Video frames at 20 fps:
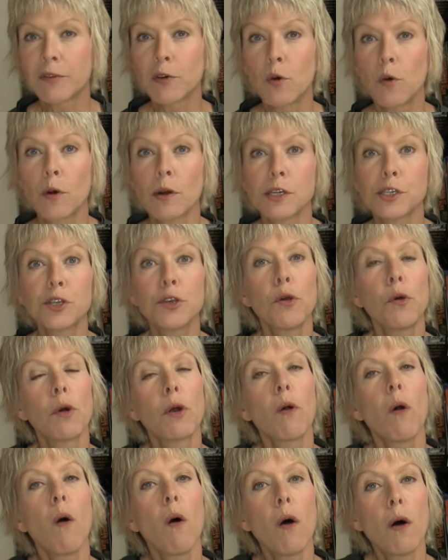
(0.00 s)
of course,
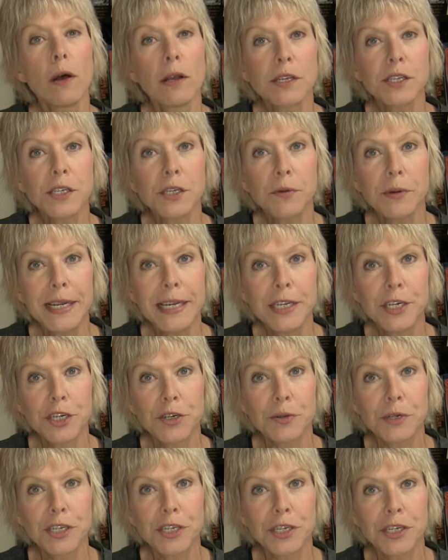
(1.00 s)
you're also
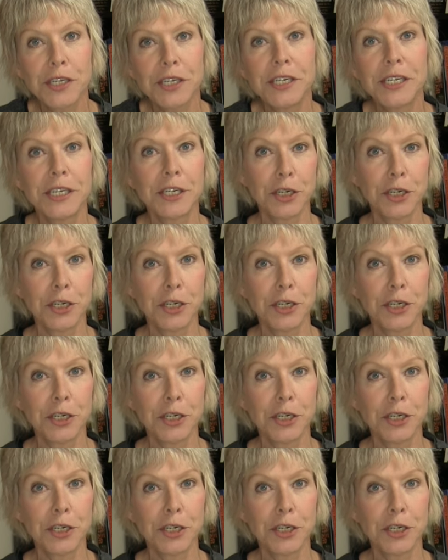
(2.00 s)
interested,